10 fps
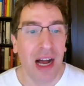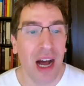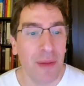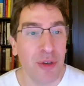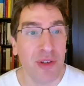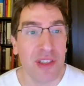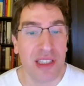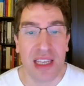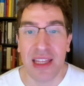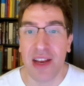You can
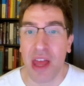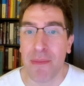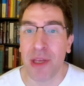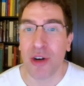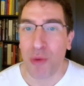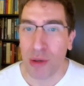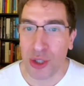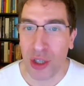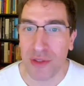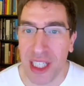see there that middle row
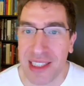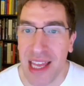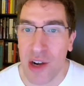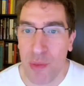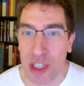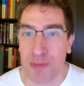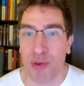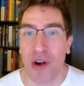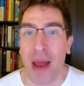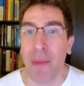sort of dictated which
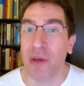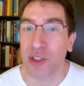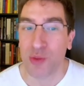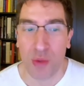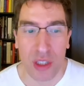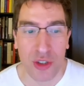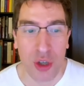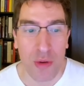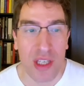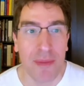parameters were
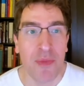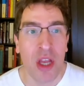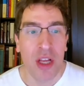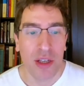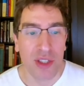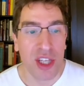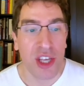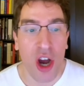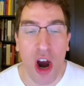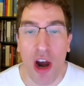chosen. You can see
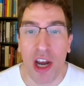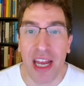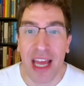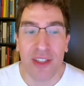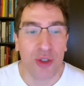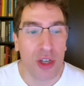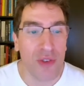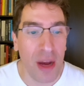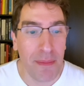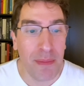the RNN, sort
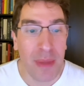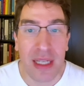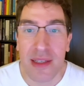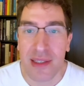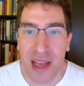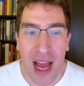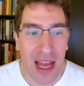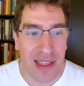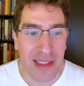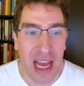of a
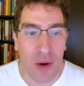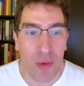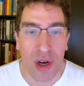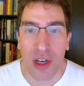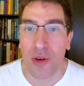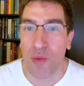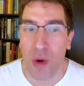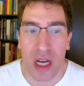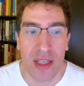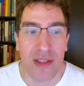mid-sized network,
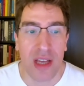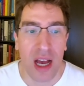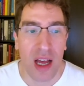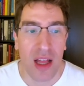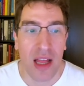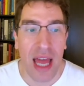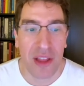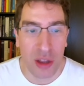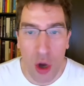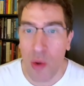had
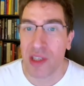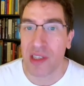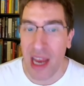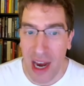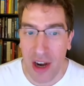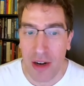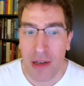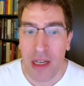the lowest error.